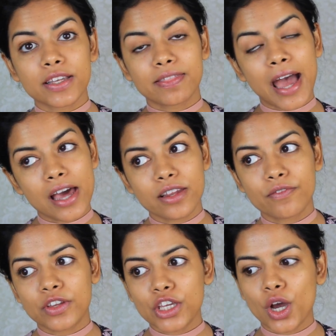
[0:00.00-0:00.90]
in that
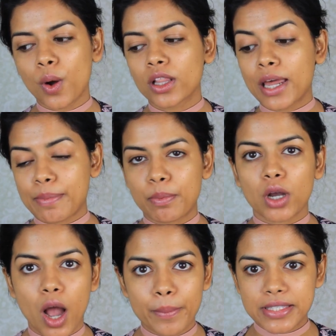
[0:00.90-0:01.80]
video a lot of people
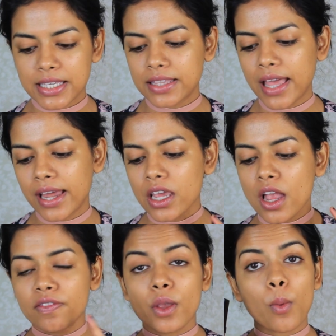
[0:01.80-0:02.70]
commented that
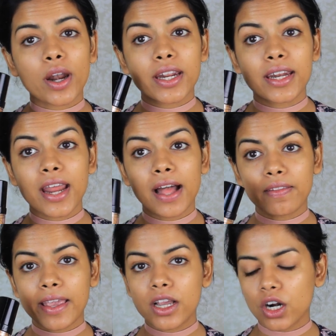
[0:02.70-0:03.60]
they wanted an
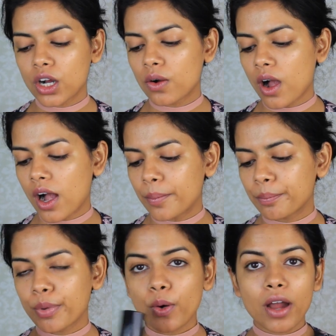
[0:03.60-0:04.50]
LA
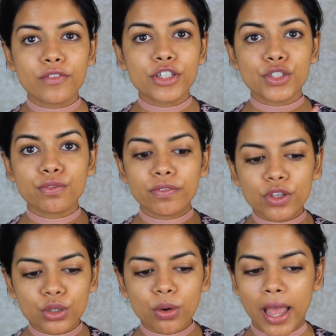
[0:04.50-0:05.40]
Girl Pro Coverage
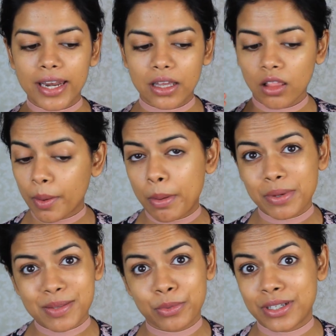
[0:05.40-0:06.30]
review, and a lot of
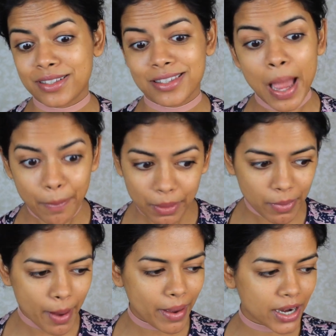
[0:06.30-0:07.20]
people were snapping
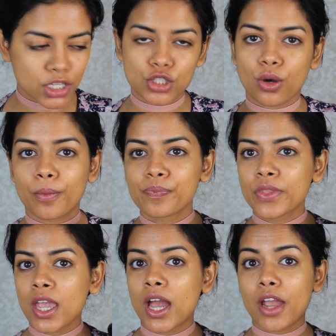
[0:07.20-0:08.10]
me about it, so
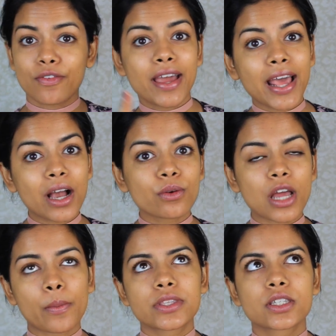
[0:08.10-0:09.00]
I ran out.
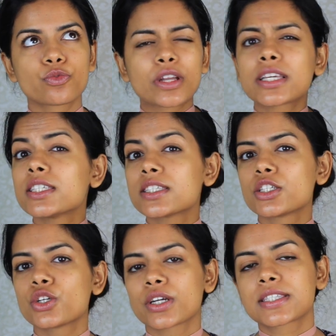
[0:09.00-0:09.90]
I went to Ricky's in
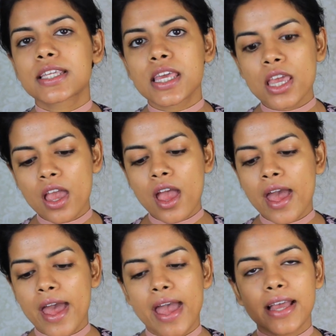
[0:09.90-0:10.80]
New York City
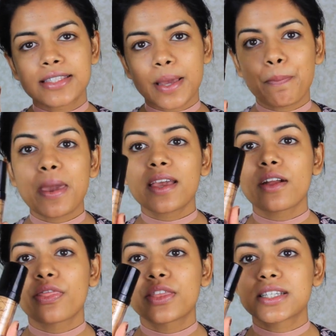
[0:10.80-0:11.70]
and I
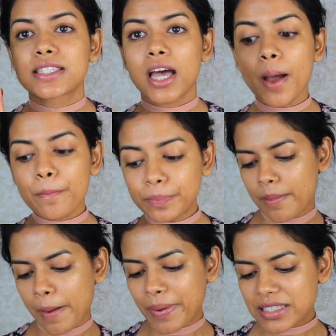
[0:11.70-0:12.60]
picked this up.
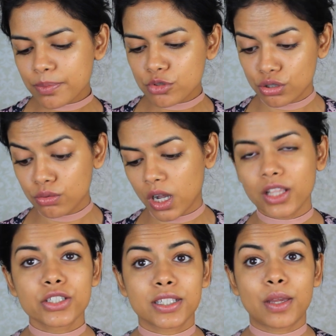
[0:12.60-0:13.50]
I picked up two
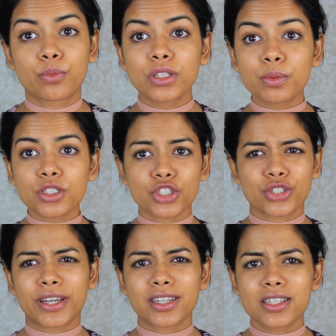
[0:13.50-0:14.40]
colors because I really wasn't
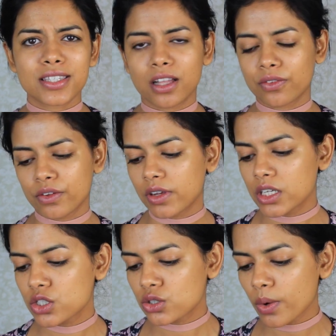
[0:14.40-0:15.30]
sure. I couldn't tell in the
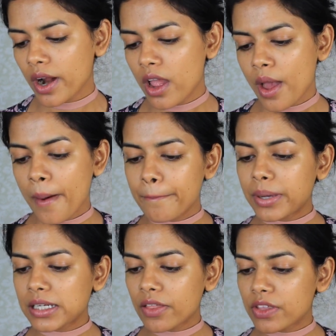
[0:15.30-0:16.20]
Ricky store,
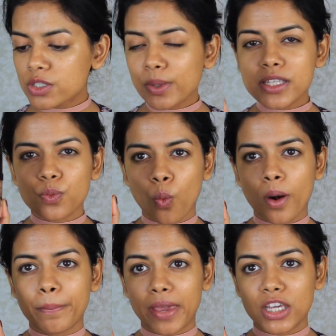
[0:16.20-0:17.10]
but this one is
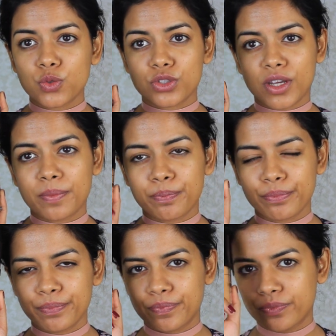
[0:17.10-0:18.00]
warm beige, which I
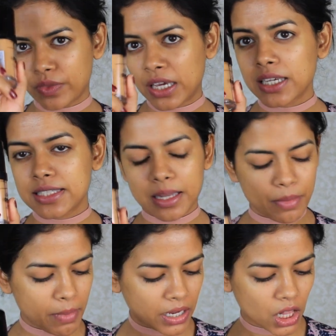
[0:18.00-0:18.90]
think is going to
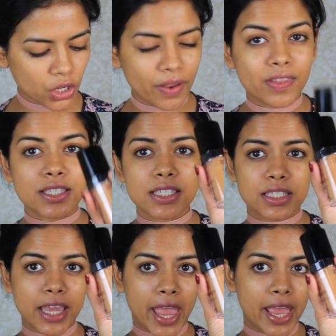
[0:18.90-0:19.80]
be my color, and this is
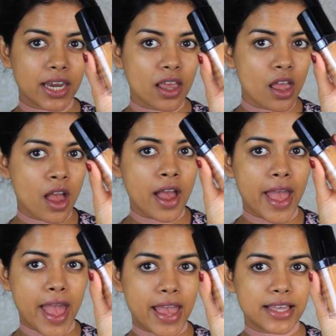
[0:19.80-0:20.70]
tan.
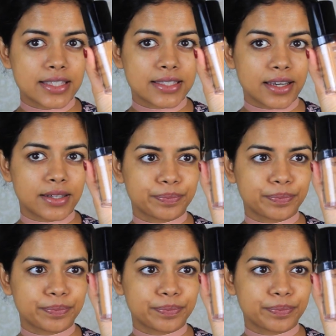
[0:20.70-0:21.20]
And